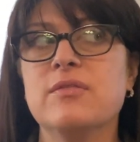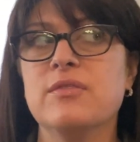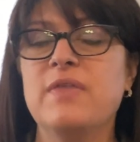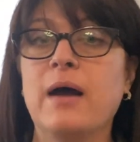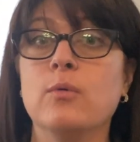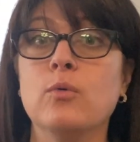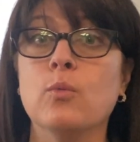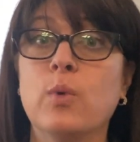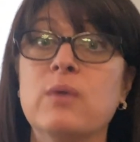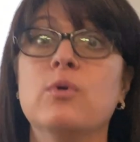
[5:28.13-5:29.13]
that
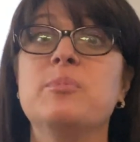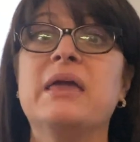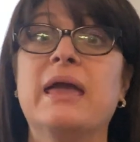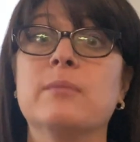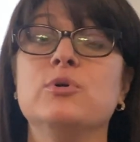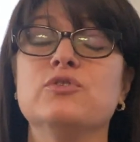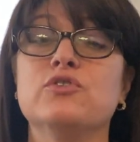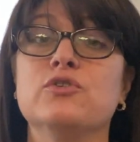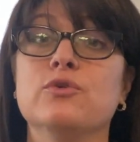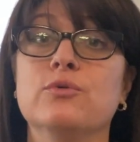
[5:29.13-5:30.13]
we will be able
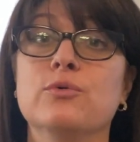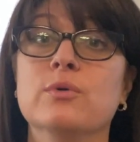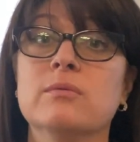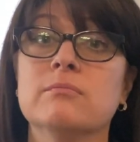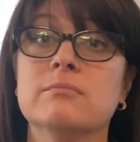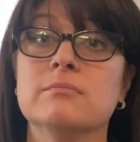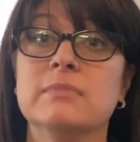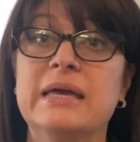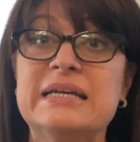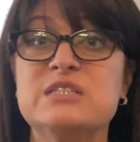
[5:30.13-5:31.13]
to
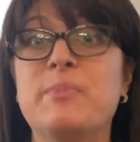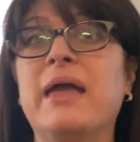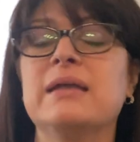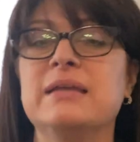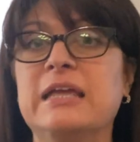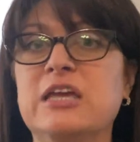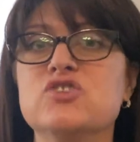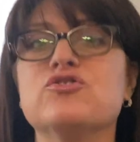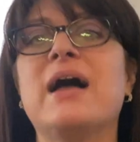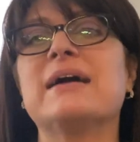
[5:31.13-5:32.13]
expand and
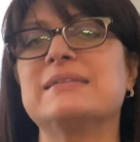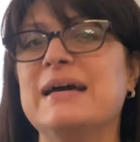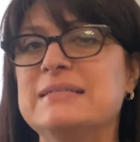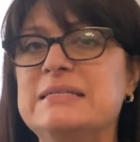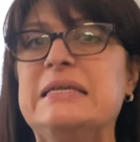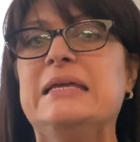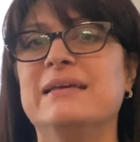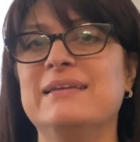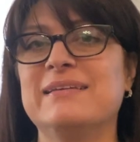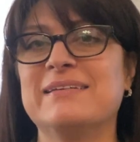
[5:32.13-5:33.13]
contract as
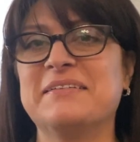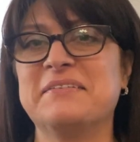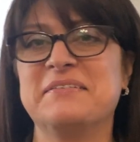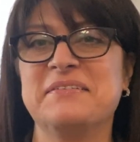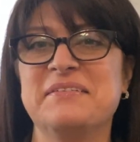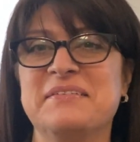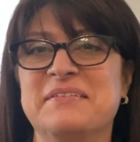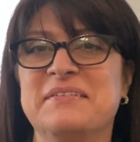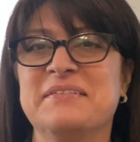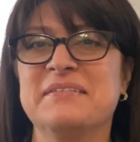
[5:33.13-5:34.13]
needed.
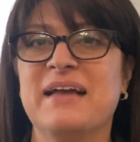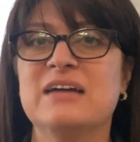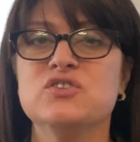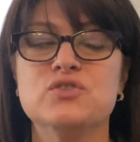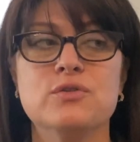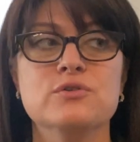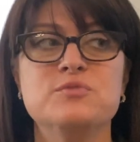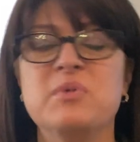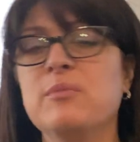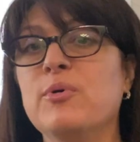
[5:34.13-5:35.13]
And so those
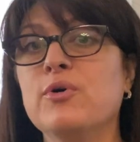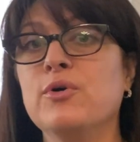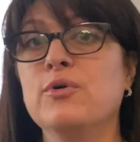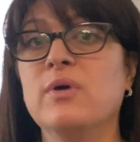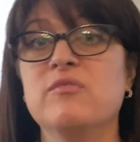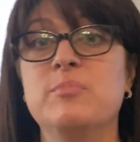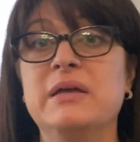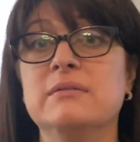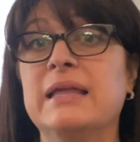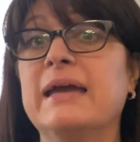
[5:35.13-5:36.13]
people who have
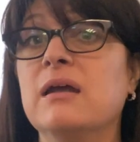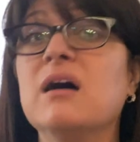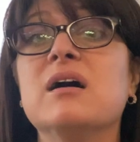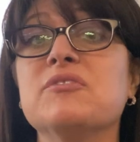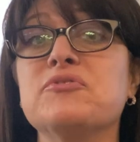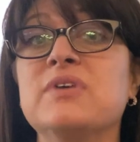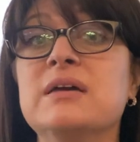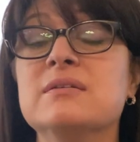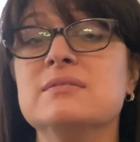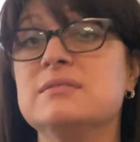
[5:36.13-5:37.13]
been laid off,
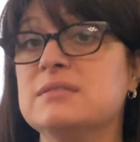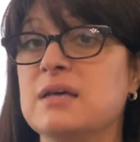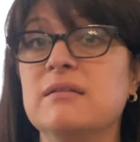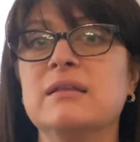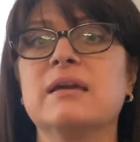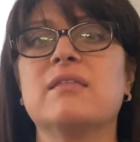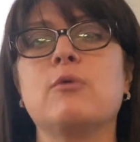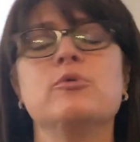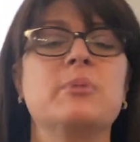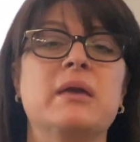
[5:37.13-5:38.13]
suddenly they
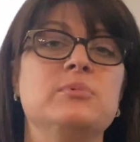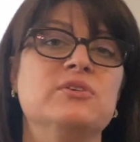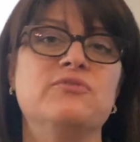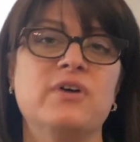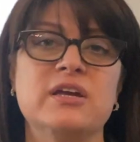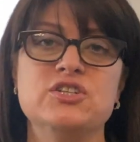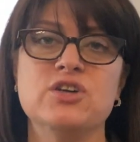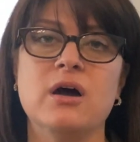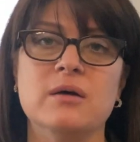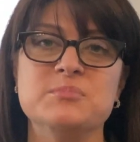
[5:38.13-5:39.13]
will be able to find
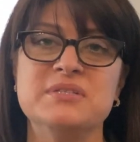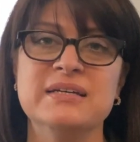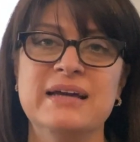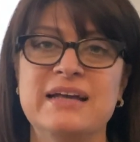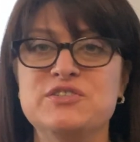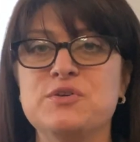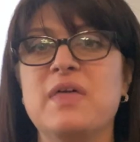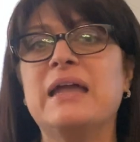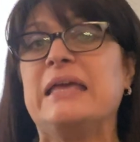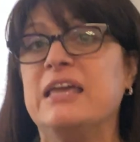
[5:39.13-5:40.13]
jobs. And so
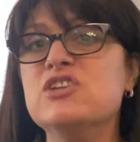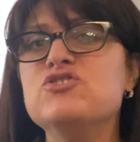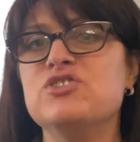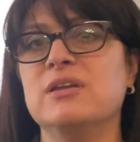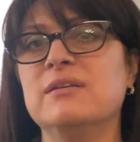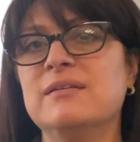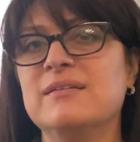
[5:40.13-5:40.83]
that engine